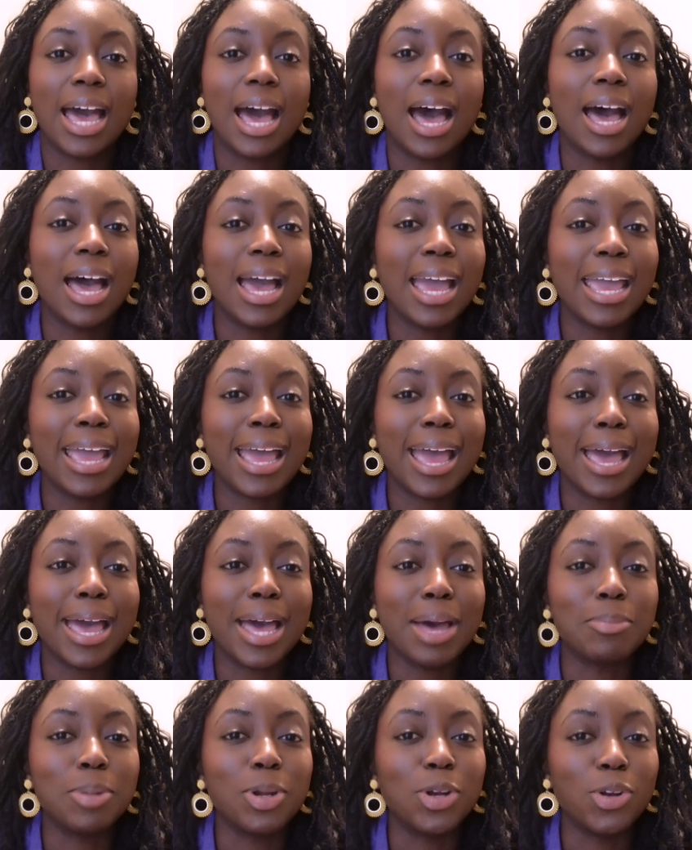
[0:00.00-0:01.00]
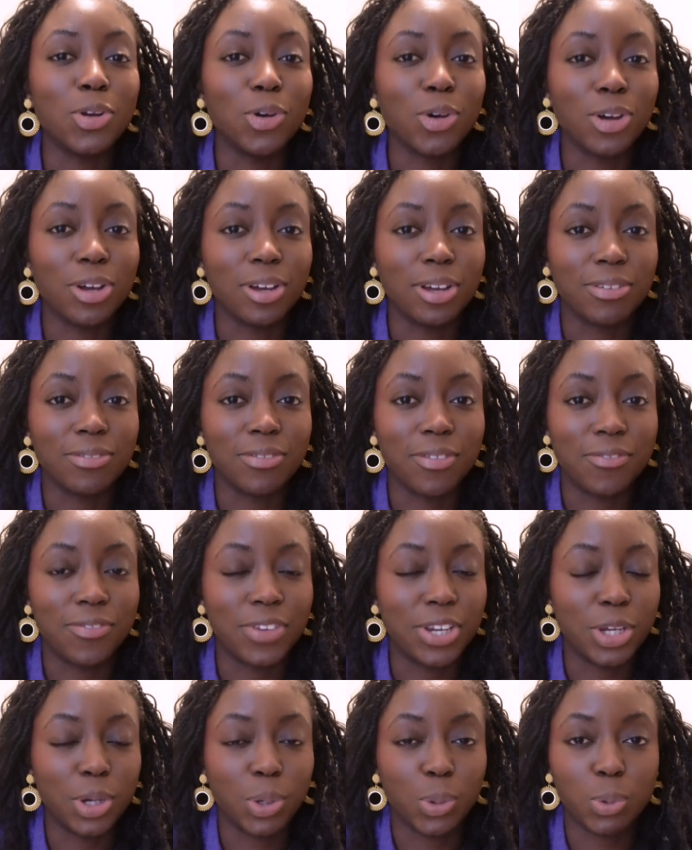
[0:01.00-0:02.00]
I am not a
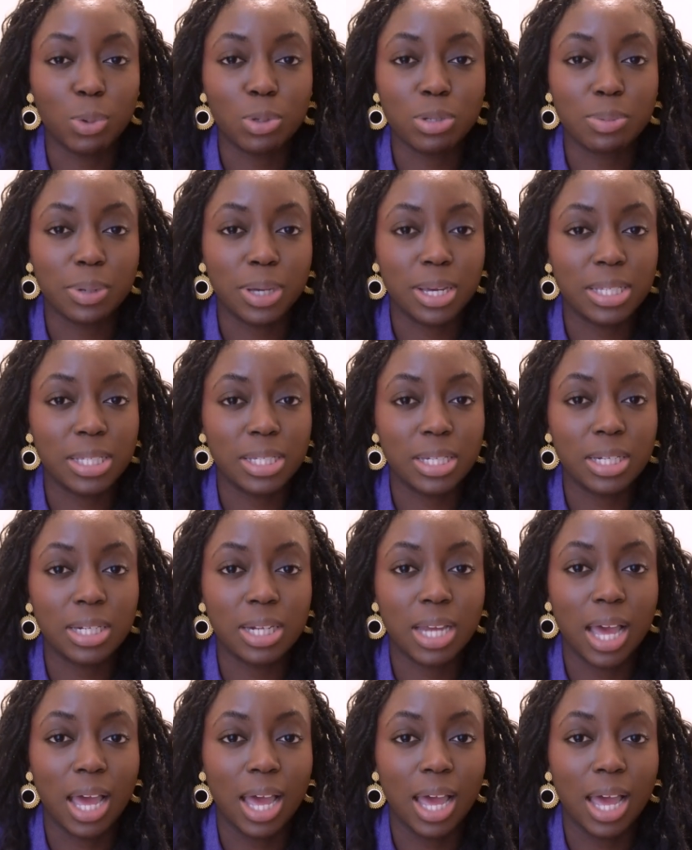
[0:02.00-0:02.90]
video course person.